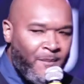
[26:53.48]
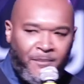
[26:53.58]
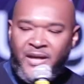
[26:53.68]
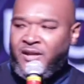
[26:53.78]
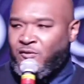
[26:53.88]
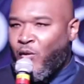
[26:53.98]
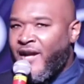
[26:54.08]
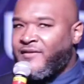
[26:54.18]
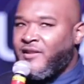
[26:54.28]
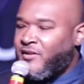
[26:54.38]
Because
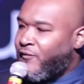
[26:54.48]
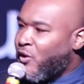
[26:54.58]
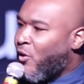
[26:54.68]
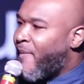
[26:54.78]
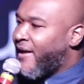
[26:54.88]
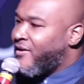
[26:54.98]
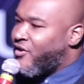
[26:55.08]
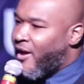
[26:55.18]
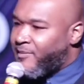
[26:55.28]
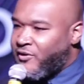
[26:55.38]
watch this. If you go back to
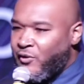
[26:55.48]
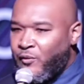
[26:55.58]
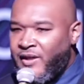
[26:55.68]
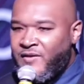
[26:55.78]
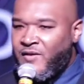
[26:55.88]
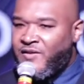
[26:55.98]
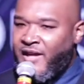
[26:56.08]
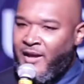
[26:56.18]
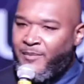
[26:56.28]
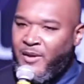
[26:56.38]
chapter 2, these are the
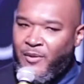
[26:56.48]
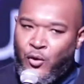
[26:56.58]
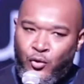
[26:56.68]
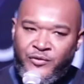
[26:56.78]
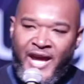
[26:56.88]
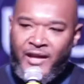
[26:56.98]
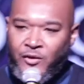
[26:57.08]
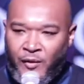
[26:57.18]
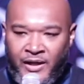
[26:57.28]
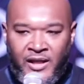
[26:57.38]
same people who
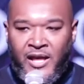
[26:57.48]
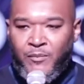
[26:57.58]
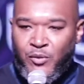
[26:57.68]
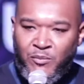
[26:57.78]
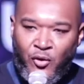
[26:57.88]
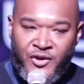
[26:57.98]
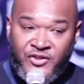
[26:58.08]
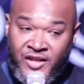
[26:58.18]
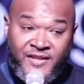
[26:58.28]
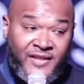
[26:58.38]
Daniel and the Hebrew boys
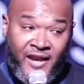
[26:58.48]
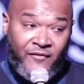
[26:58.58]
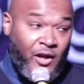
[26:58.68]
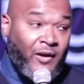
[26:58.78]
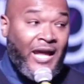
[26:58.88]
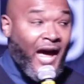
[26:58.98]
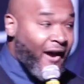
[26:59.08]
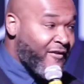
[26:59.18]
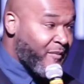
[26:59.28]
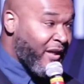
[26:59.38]
just saved their
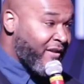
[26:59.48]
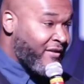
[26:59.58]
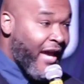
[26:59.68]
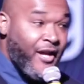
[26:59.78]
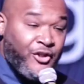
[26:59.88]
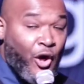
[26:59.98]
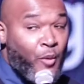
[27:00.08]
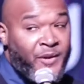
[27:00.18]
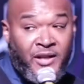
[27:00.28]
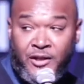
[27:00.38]
lives because they
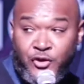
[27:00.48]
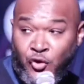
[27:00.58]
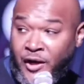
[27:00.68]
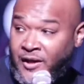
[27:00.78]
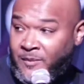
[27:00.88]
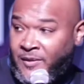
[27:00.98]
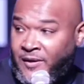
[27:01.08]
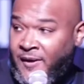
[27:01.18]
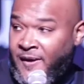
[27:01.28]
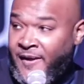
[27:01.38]
interpreted the dream.
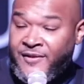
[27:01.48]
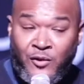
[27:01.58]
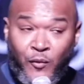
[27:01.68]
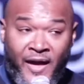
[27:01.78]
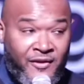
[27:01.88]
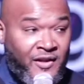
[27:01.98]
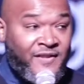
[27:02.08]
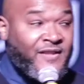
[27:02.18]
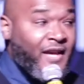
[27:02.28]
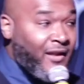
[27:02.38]
So rather than
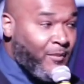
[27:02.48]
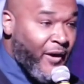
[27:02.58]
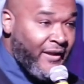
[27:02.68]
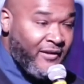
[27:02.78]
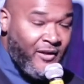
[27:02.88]
celebrate